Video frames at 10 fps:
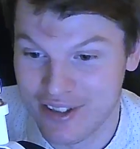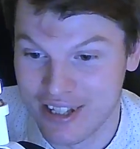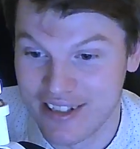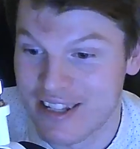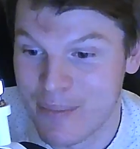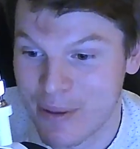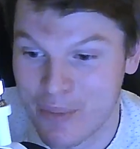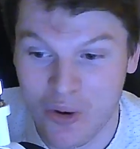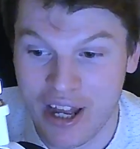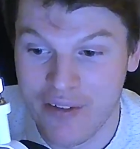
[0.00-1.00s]
the internet a bit
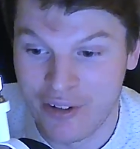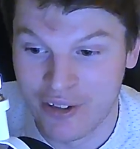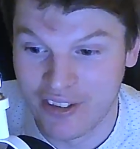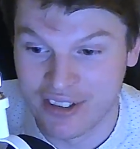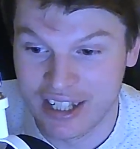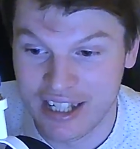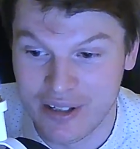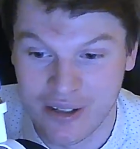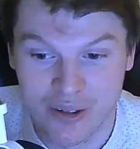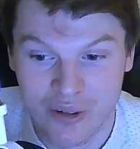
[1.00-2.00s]
more and have a look to see
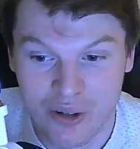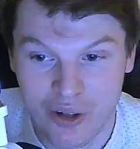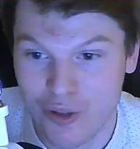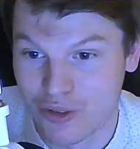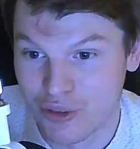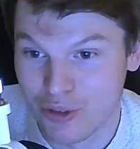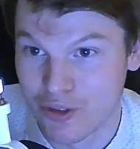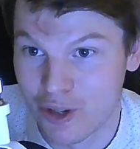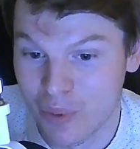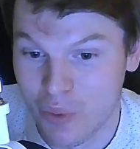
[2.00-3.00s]
who's the
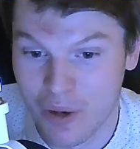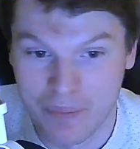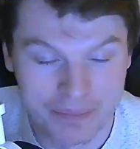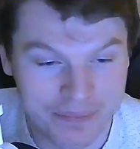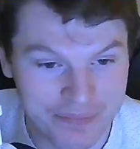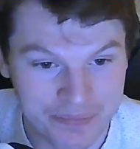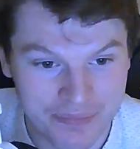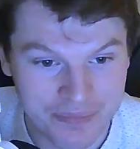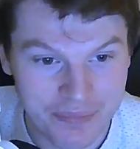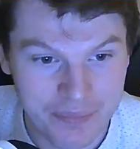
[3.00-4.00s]
number one.
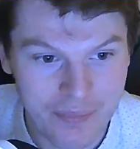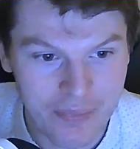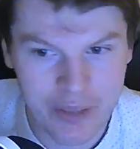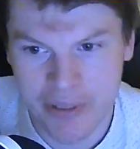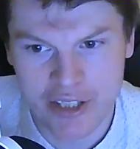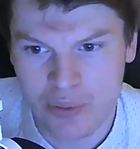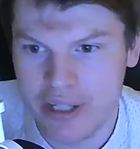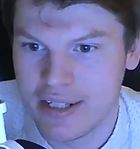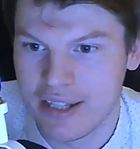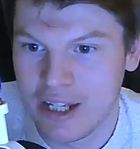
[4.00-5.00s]
But that's what you need
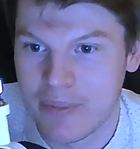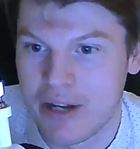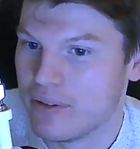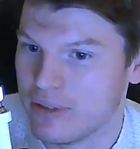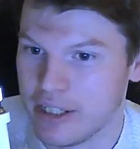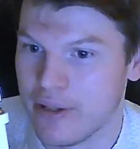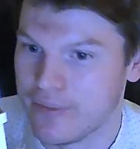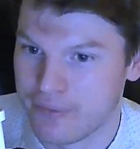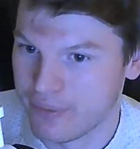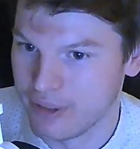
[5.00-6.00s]
to think about.
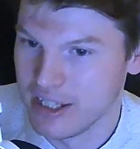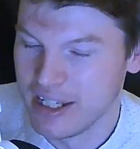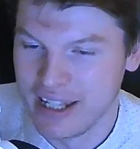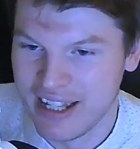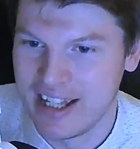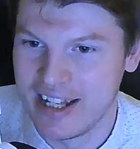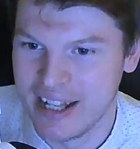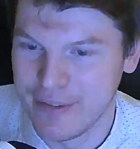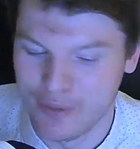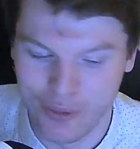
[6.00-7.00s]
If
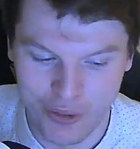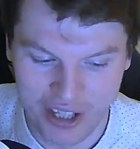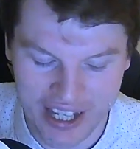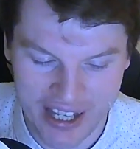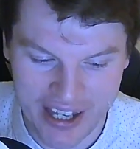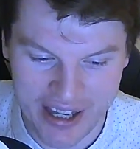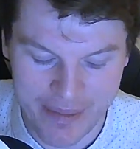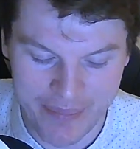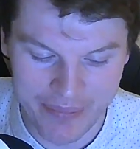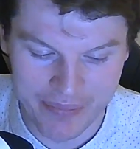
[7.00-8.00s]
all the
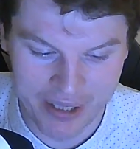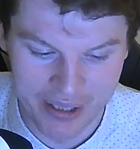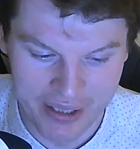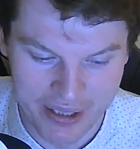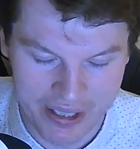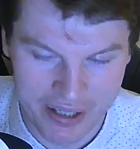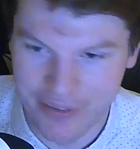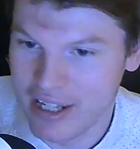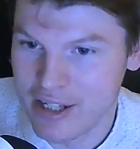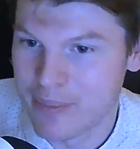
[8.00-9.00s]
kind of
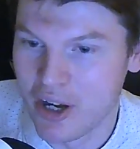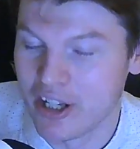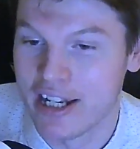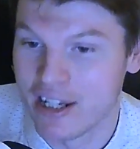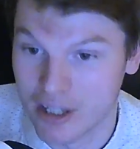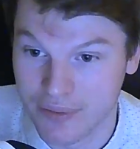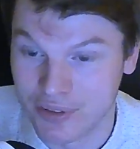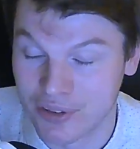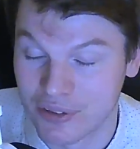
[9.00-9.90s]
India market loves